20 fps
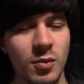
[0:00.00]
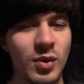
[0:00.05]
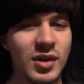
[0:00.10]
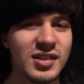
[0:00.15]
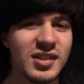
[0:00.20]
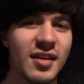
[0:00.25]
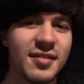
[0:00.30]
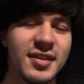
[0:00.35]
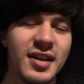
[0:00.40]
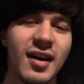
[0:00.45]

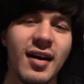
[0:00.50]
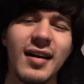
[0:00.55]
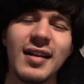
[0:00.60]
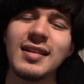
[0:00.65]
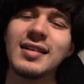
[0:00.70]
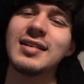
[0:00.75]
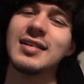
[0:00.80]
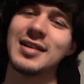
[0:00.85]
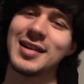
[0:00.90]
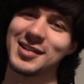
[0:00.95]
What's up,
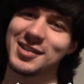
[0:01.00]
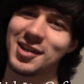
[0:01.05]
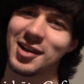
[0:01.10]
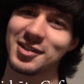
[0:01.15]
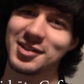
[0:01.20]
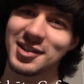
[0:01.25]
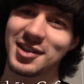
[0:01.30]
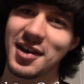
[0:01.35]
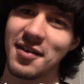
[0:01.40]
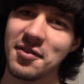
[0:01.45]
y'all? It's
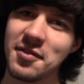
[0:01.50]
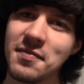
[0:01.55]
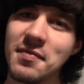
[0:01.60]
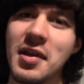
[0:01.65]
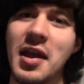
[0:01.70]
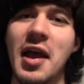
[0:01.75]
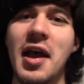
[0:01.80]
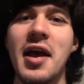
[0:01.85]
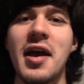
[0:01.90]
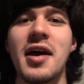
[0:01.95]
Eald Kevin,
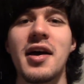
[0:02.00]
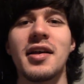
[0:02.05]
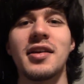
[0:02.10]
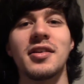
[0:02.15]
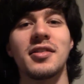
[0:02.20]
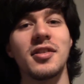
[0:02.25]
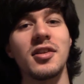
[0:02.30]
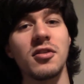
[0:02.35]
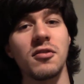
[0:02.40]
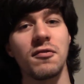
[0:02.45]

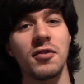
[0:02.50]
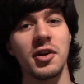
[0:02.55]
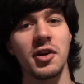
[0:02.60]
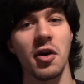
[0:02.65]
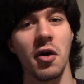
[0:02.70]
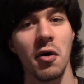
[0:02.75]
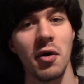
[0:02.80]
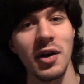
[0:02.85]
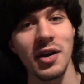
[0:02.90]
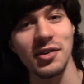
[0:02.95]
and in this
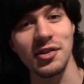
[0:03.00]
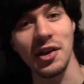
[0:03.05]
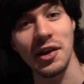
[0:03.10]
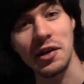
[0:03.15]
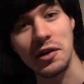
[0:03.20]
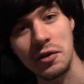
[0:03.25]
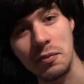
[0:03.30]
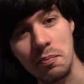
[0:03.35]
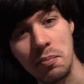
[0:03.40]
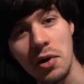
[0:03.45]
video is
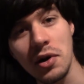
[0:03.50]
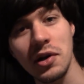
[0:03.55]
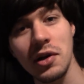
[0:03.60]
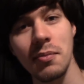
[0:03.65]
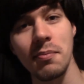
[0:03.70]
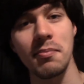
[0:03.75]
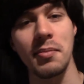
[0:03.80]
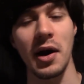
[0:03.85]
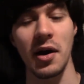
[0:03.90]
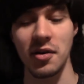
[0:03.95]
a book
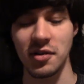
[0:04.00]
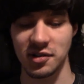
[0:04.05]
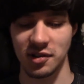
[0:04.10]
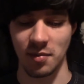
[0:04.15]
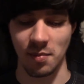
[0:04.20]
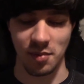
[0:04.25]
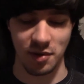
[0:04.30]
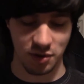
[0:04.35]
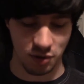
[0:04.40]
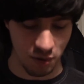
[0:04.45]

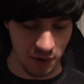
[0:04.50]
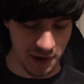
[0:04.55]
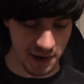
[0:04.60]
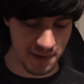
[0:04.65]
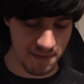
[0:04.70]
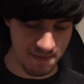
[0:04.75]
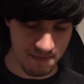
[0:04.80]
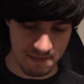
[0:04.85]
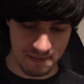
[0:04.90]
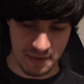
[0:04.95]
comparison
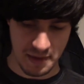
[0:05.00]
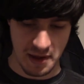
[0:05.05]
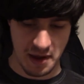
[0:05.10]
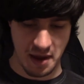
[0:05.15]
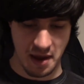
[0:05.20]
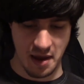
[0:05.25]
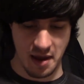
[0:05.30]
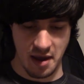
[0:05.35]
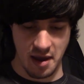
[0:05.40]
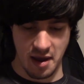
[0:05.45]
between
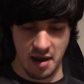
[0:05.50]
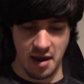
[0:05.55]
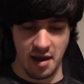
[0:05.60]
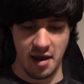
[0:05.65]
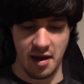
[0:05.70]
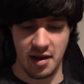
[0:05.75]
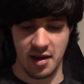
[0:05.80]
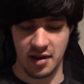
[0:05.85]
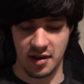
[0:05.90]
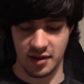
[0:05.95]

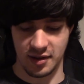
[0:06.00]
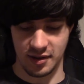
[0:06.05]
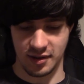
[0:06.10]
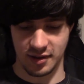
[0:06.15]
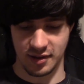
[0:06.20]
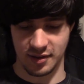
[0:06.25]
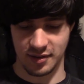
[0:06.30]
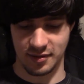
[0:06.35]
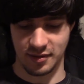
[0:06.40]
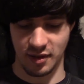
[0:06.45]

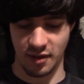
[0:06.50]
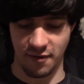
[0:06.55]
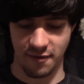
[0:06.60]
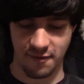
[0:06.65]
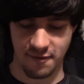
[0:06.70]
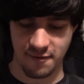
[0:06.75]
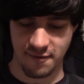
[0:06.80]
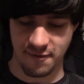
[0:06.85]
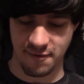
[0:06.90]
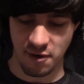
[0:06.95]
The
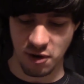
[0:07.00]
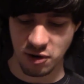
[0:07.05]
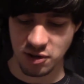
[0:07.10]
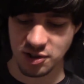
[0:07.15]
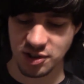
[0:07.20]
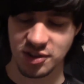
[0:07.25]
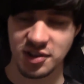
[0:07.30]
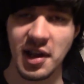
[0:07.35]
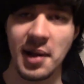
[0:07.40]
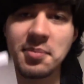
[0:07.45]

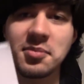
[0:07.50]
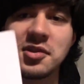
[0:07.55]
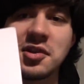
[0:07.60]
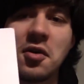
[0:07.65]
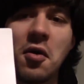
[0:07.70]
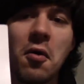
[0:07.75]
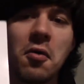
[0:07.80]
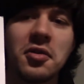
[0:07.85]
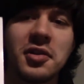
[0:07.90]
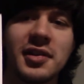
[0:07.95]
First Steps
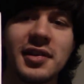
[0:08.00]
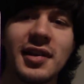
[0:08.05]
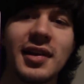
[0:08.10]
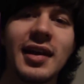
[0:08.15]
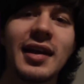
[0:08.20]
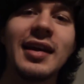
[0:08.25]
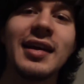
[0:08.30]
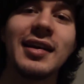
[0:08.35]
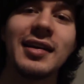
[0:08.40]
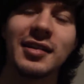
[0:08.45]
in Old
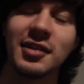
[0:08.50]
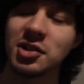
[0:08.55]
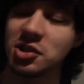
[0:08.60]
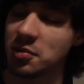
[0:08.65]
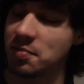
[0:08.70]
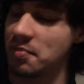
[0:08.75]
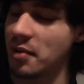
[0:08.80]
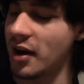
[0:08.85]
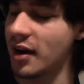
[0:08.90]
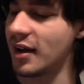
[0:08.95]

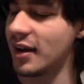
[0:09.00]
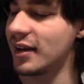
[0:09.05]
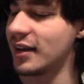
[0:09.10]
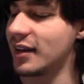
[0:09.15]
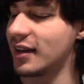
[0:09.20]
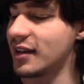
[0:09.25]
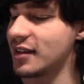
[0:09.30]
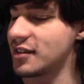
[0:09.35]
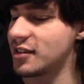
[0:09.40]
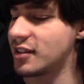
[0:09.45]
English
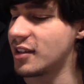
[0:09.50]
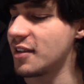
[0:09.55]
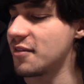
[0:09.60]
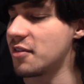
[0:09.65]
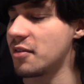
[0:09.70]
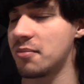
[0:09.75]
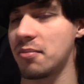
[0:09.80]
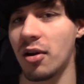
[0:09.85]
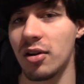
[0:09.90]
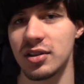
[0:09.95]
by
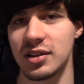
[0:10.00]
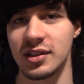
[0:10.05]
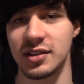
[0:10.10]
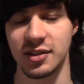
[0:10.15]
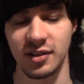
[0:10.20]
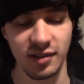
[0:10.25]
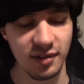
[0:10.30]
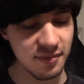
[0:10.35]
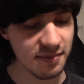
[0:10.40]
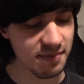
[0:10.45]
Stephen
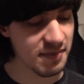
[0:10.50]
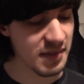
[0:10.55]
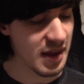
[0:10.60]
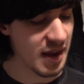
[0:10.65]
Pollington